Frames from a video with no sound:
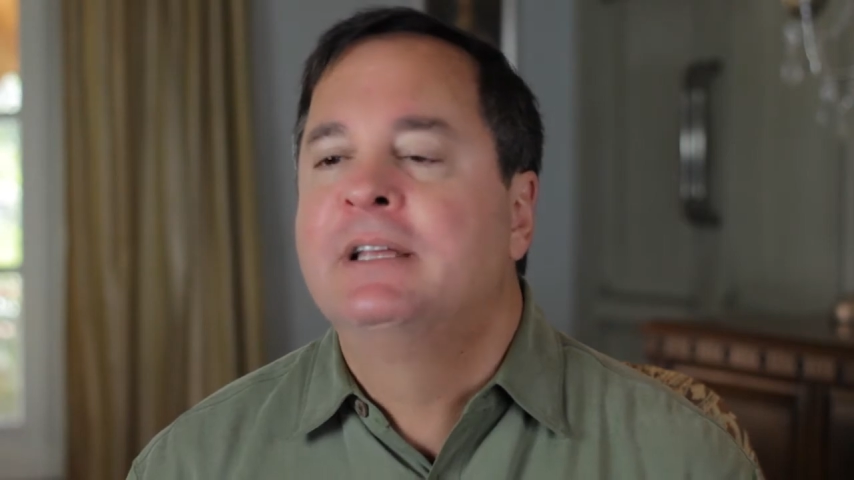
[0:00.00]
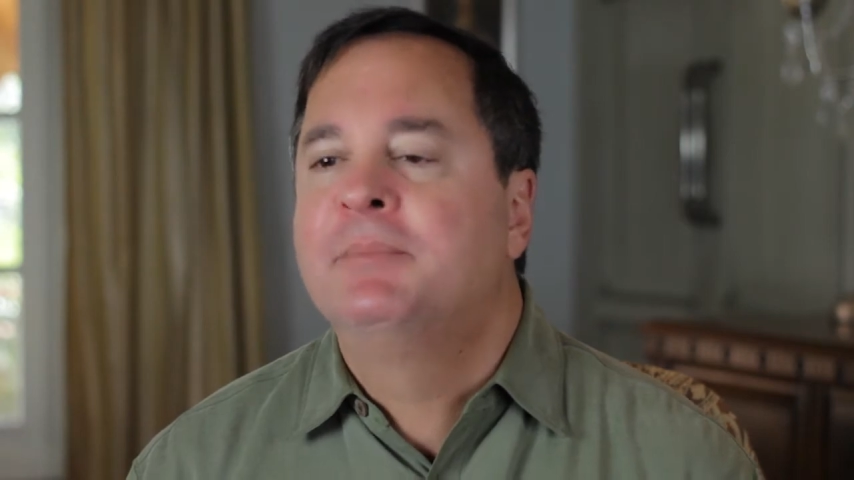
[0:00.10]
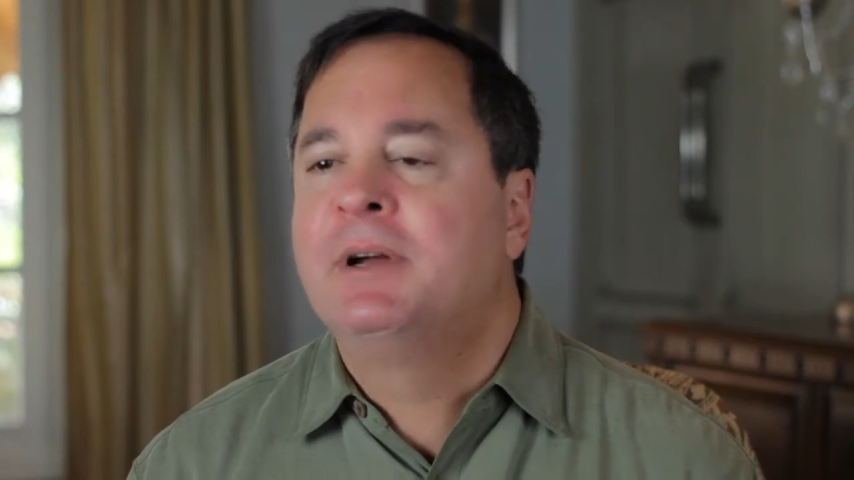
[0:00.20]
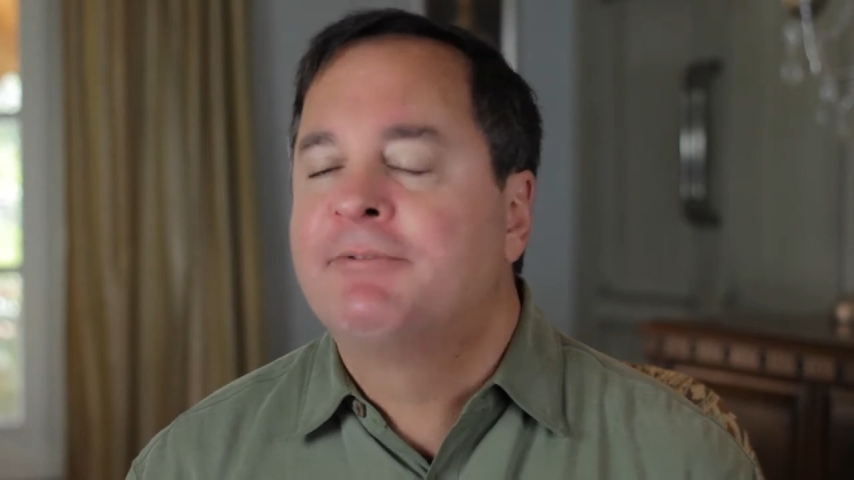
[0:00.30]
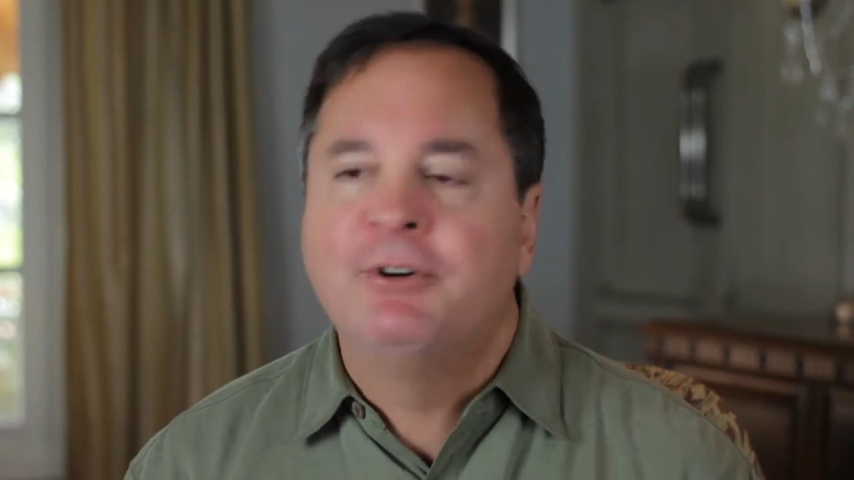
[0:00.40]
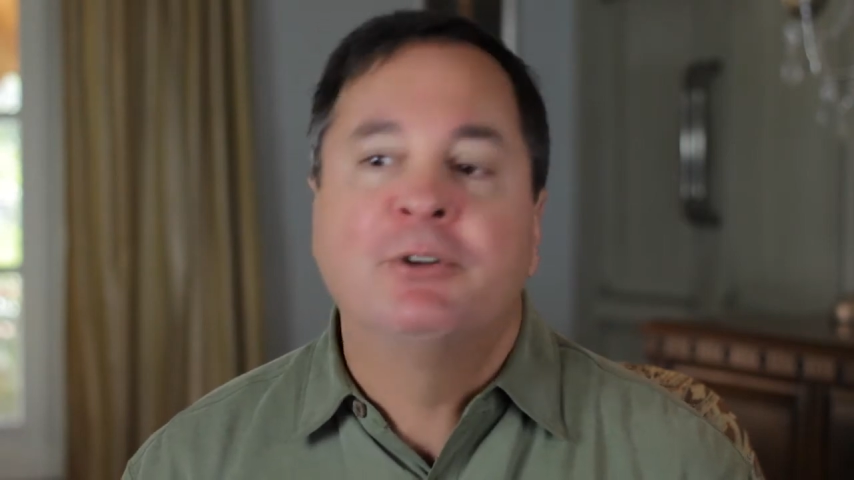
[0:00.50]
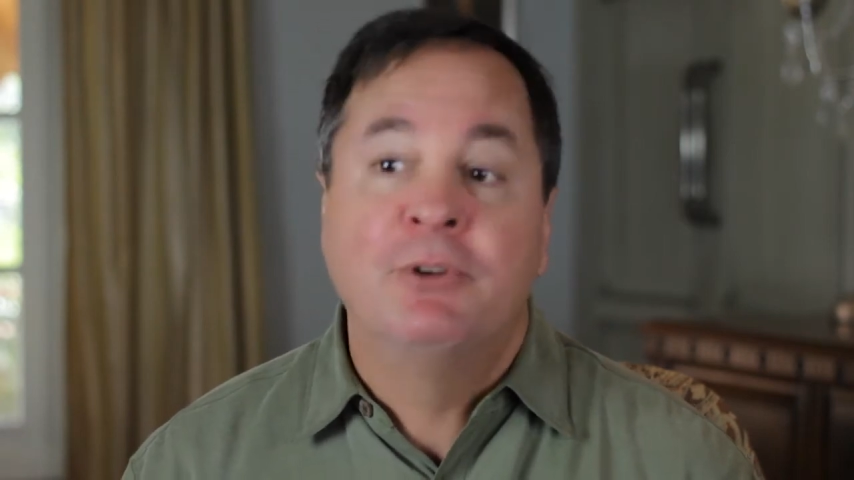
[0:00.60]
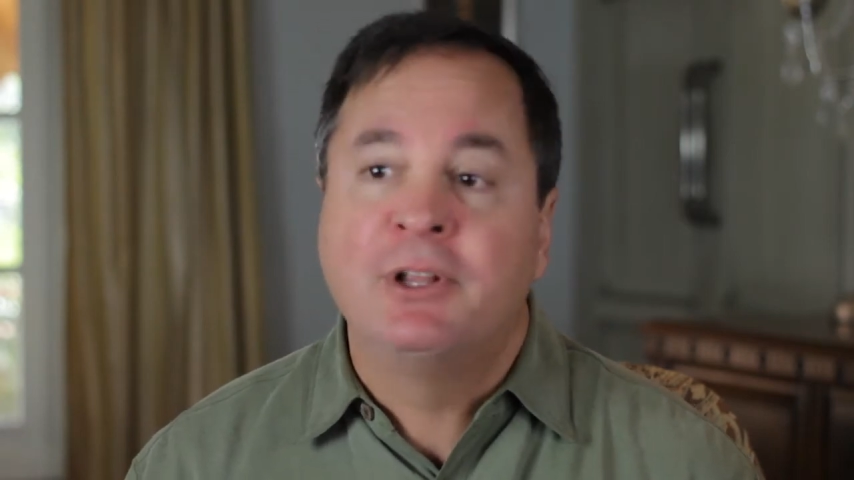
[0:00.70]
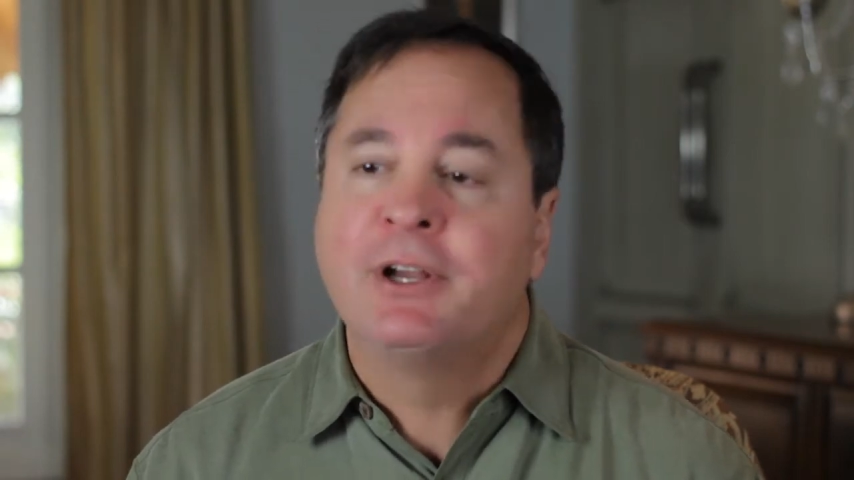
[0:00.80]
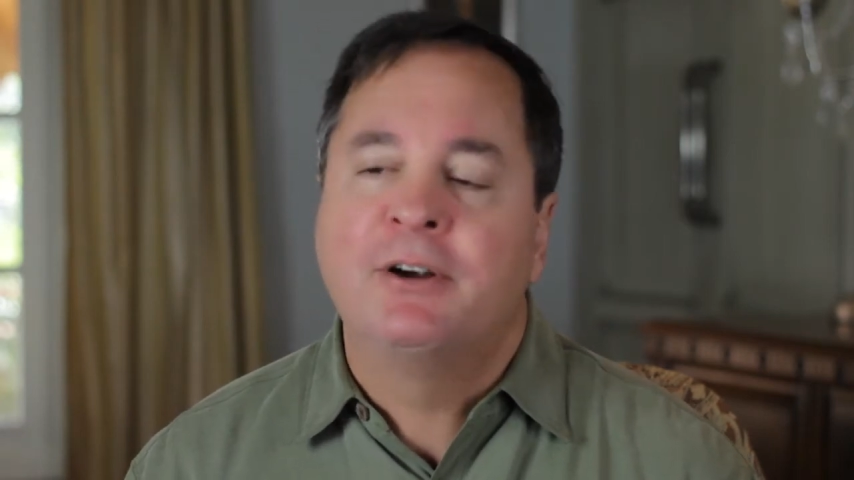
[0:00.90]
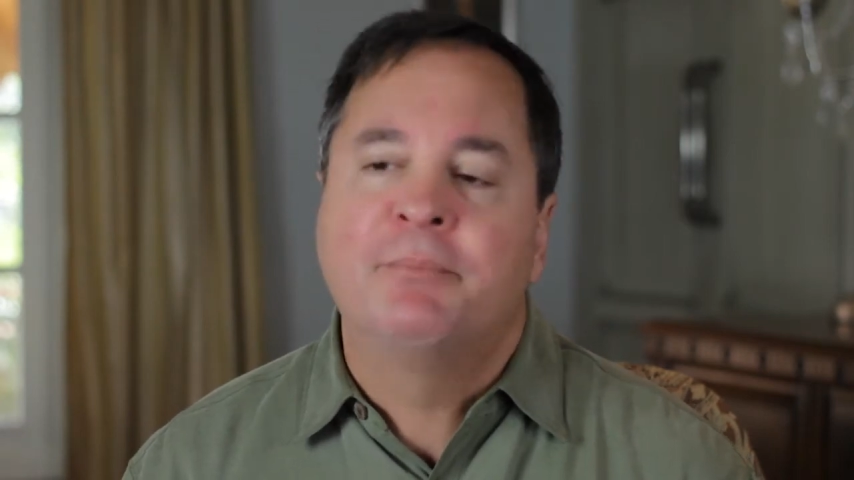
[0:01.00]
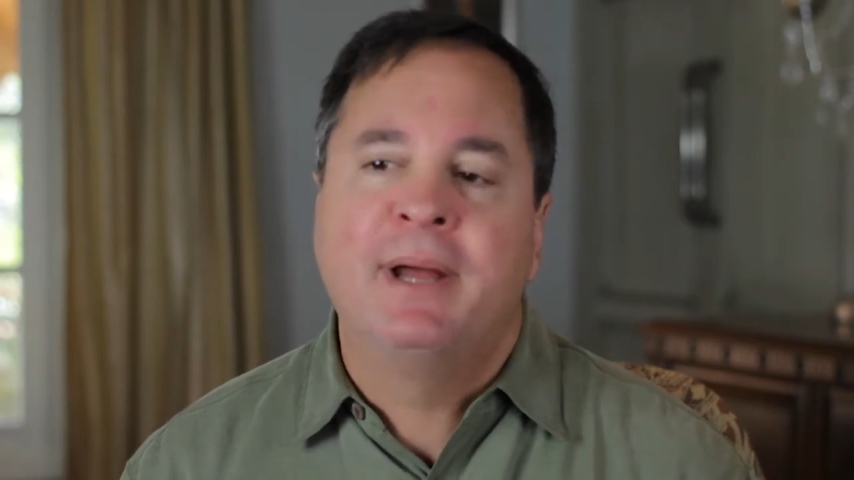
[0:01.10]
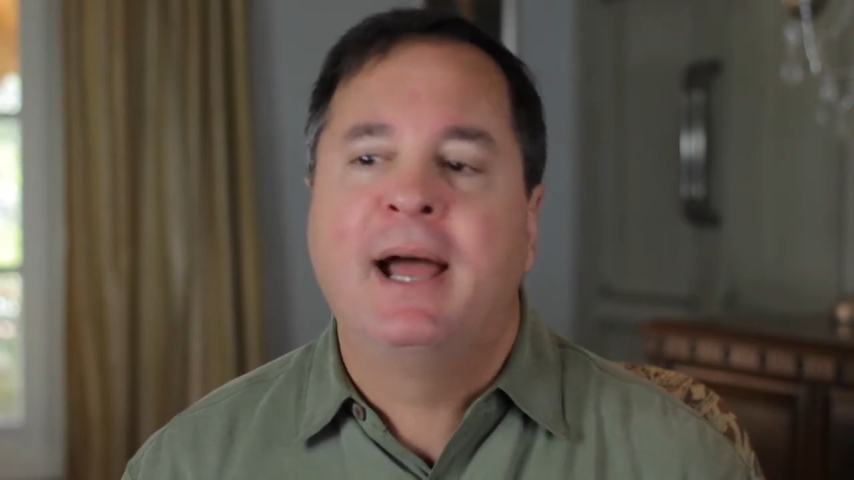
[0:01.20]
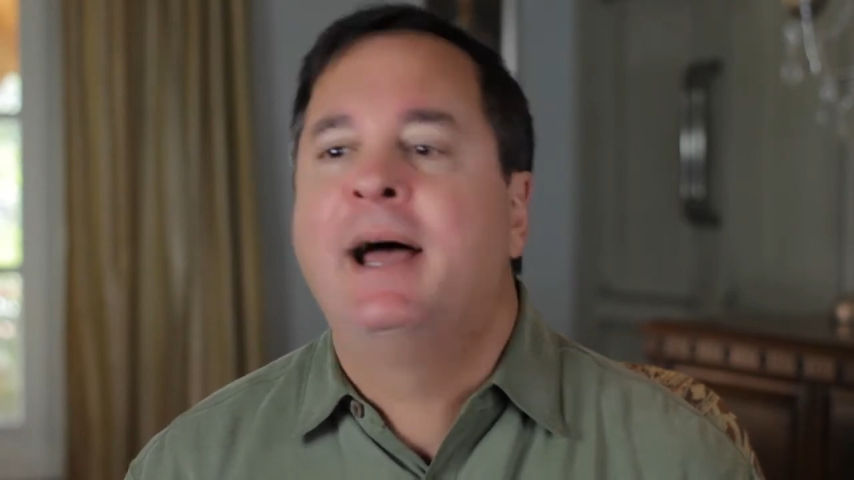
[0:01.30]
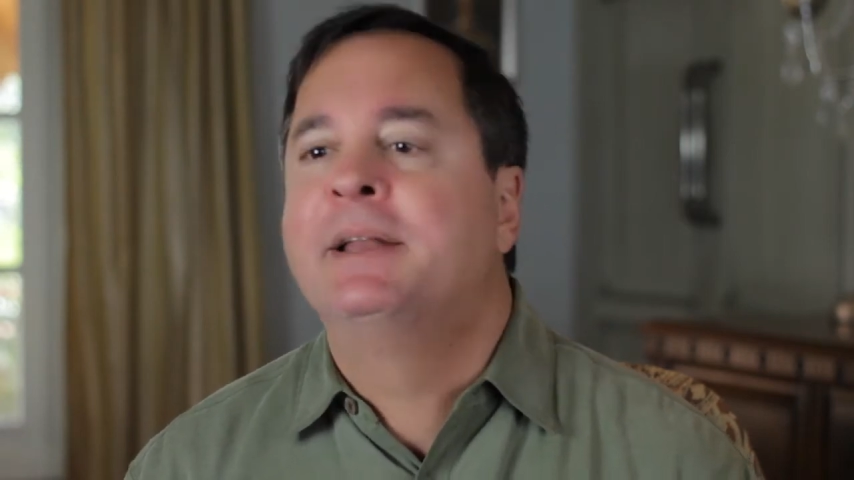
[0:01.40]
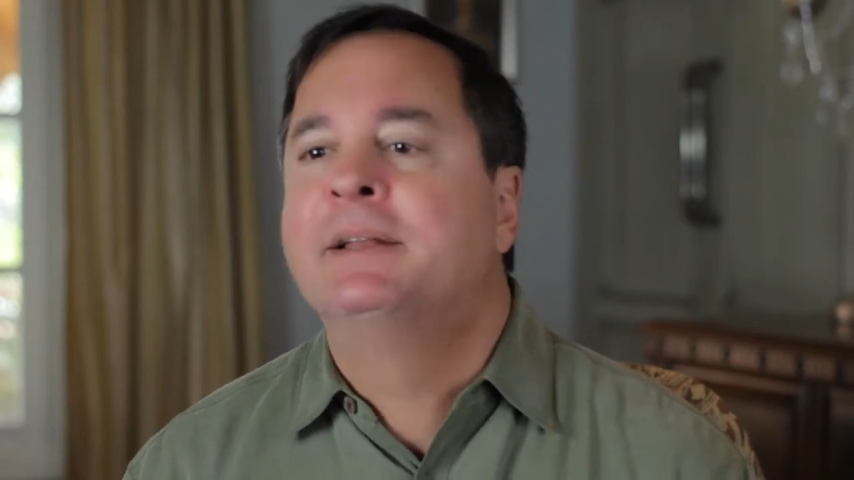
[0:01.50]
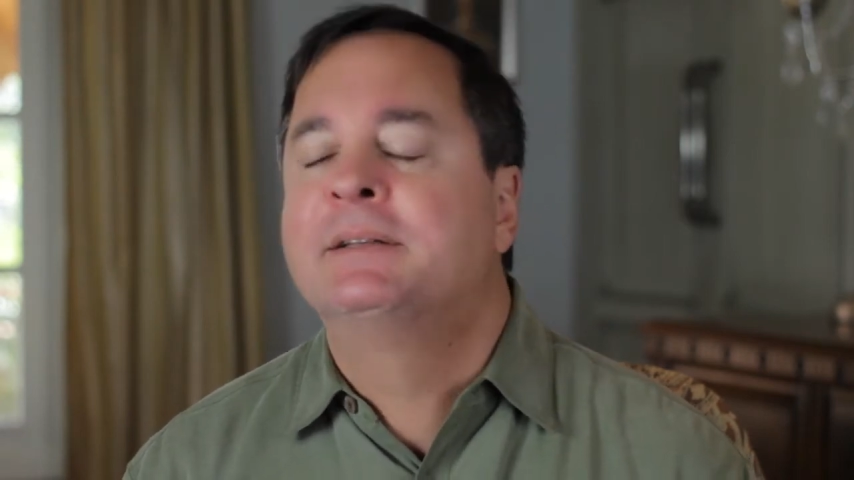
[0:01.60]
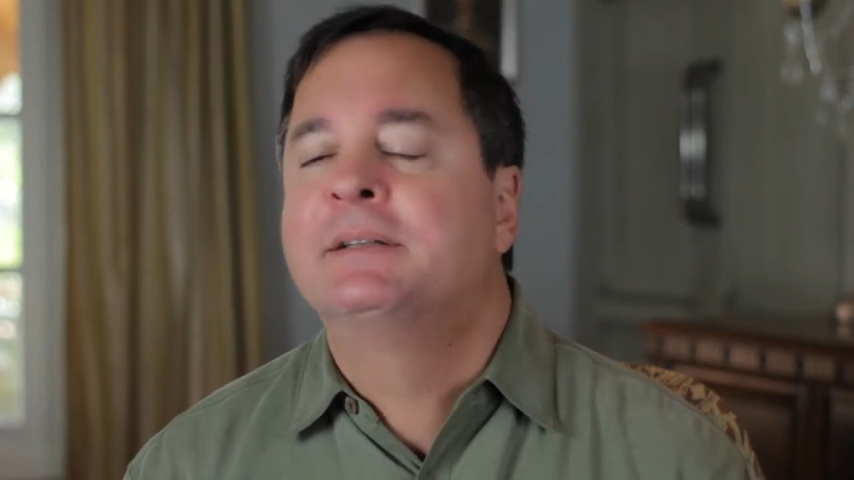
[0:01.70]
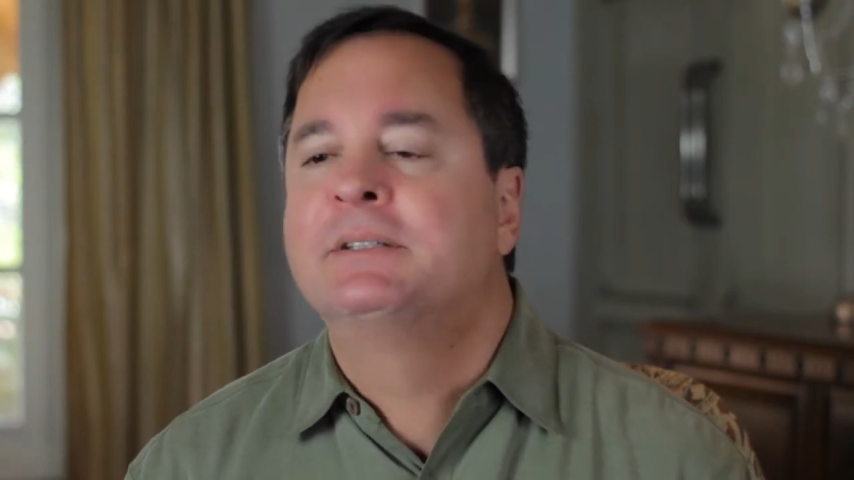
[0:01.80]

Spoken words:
my foot really hurt bad, and